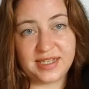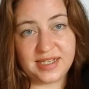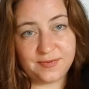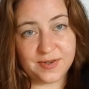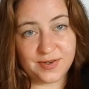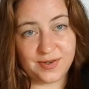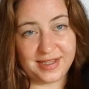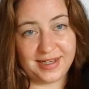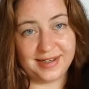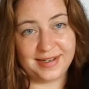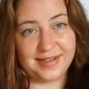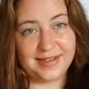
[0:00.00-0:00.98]
difficult
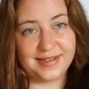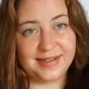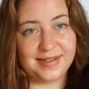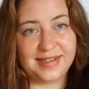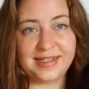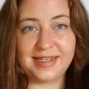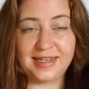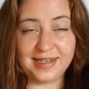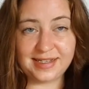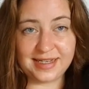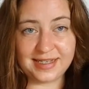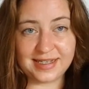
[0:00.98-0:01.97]
things. It's
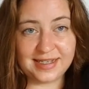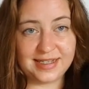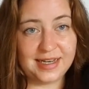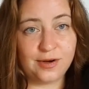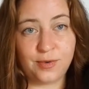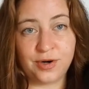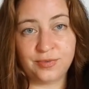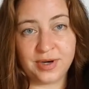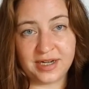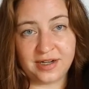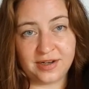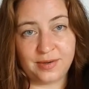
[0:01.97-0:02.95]
easy to see a word
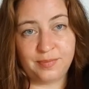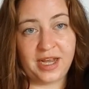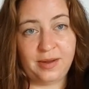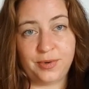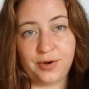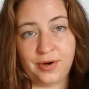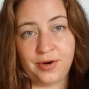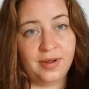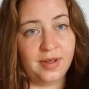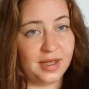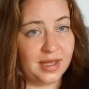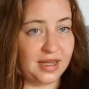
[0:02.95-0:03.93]
written on paper
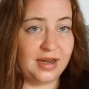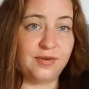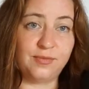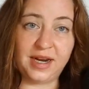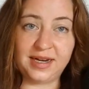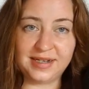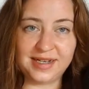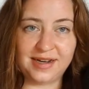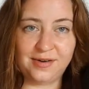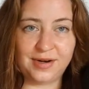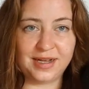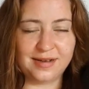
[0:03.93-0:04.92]
and write it
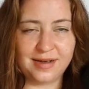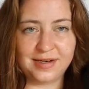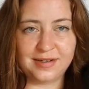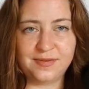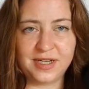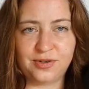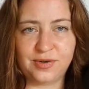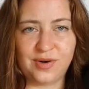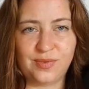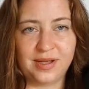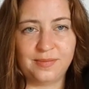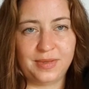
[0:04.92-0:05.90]
down and kind of figure
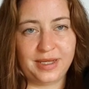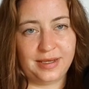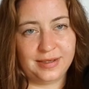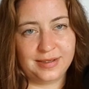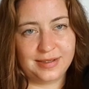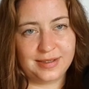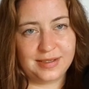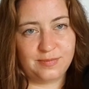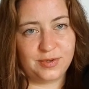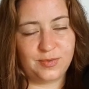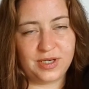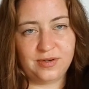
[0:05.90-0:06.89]
out what it means.
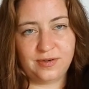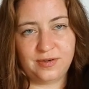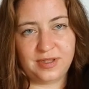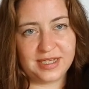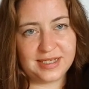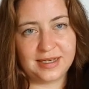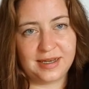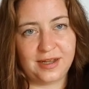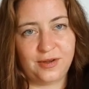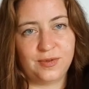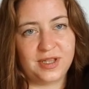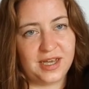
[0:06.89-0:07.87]
But when you're listening,
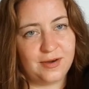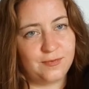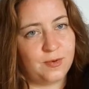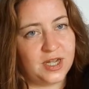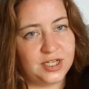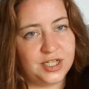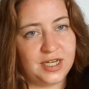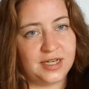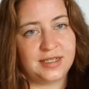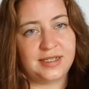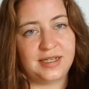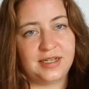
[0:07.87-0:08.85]
you only have one
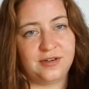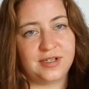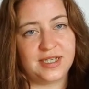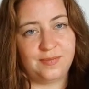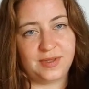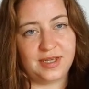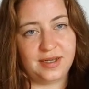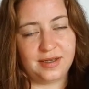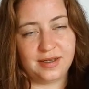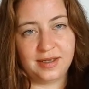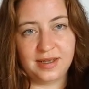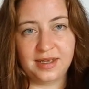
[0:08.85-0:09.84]
chance to hear
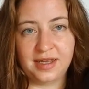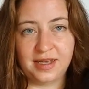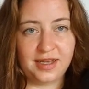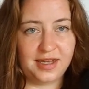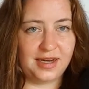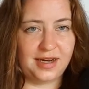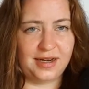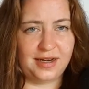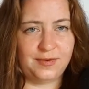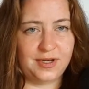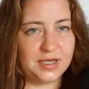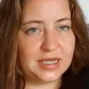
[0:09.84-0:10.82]
something.
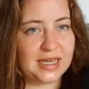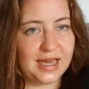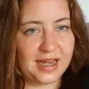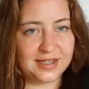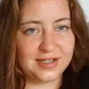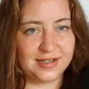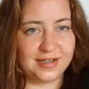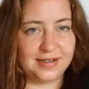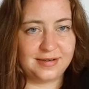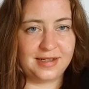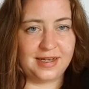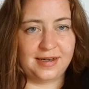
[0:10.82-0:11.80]
And if you didn't catch
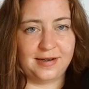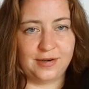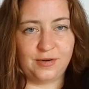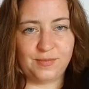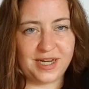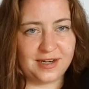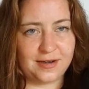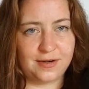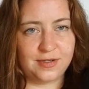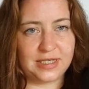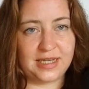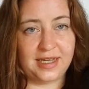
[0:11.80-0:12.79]
it, then you might not
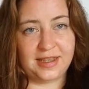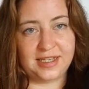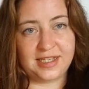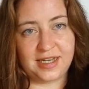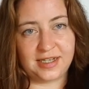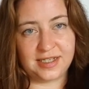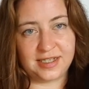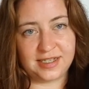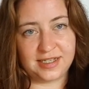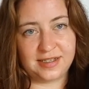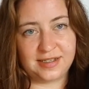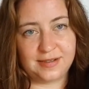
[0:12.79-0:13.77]
understand the
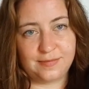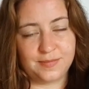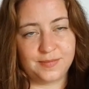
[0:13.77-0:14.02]
sentences.